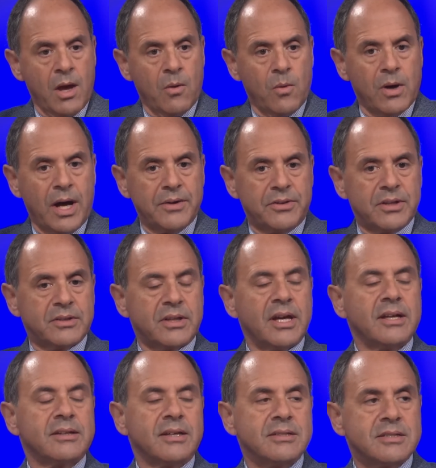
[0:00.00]
Well, I think the
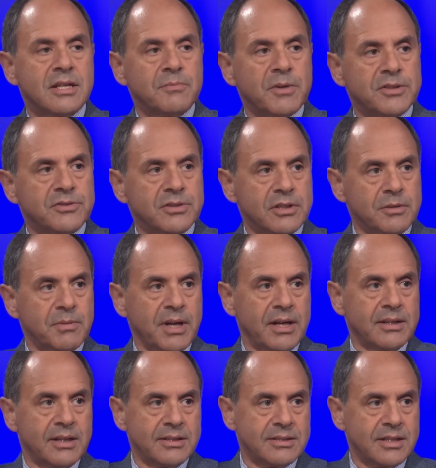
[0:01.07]
anti-Semites are going to be
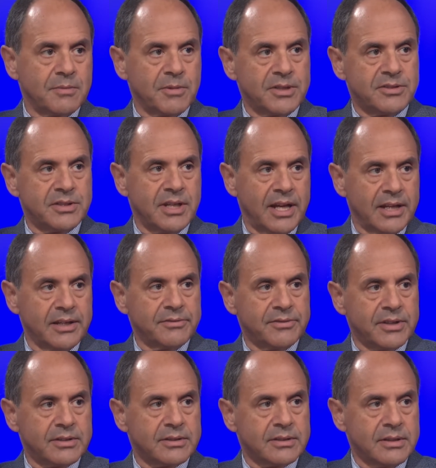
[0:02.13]
anti-Semites in any
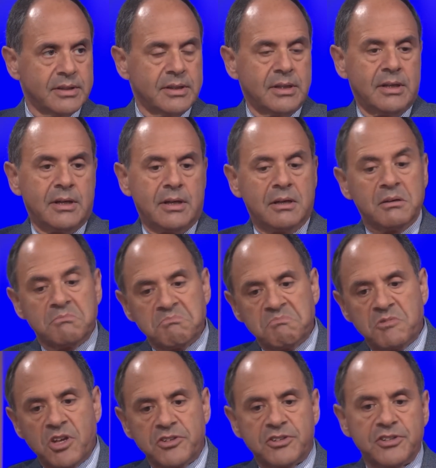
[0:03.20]
event.
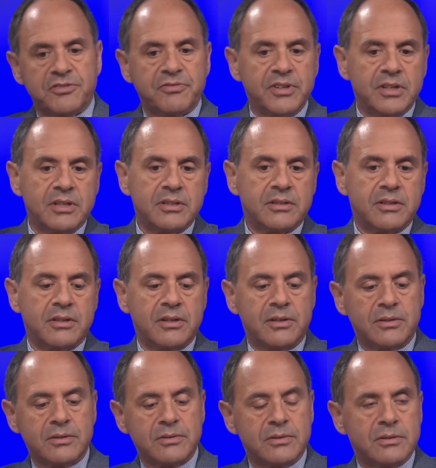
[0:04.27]
Does this feed into
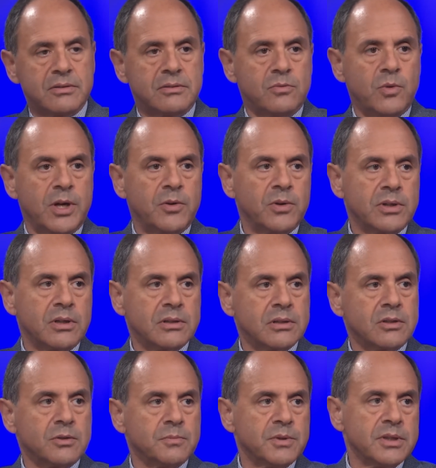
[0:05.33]
their rhetoric a
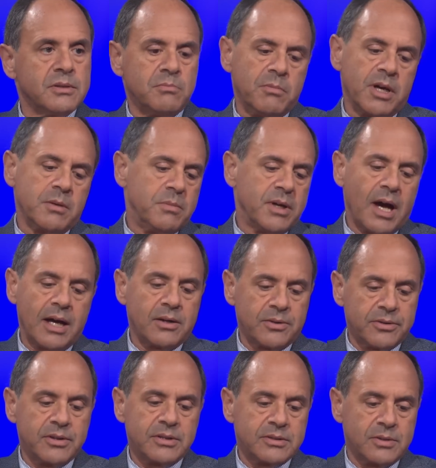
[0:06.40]
little bit? Maybe. I
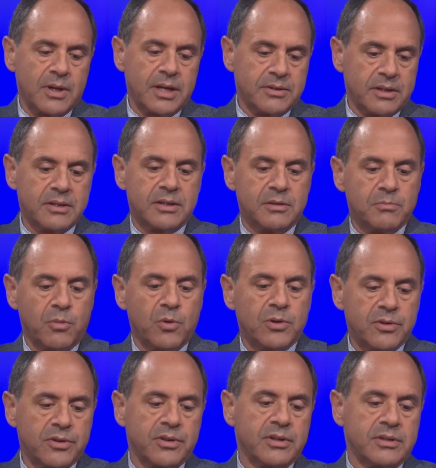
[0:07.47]
don't think so. I think the
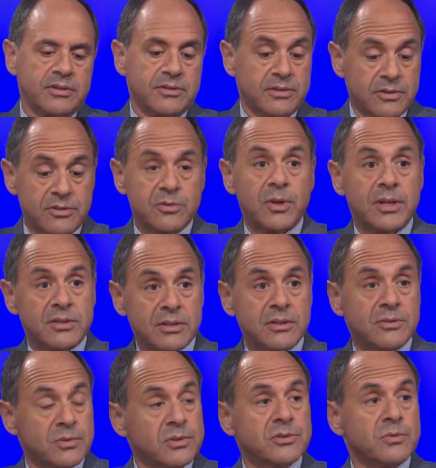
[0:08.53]
important thing is to stress
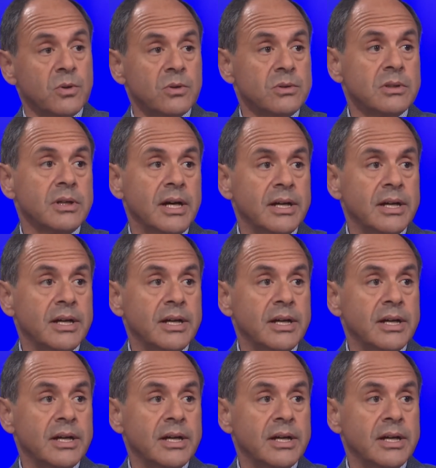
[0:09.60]
Israel's role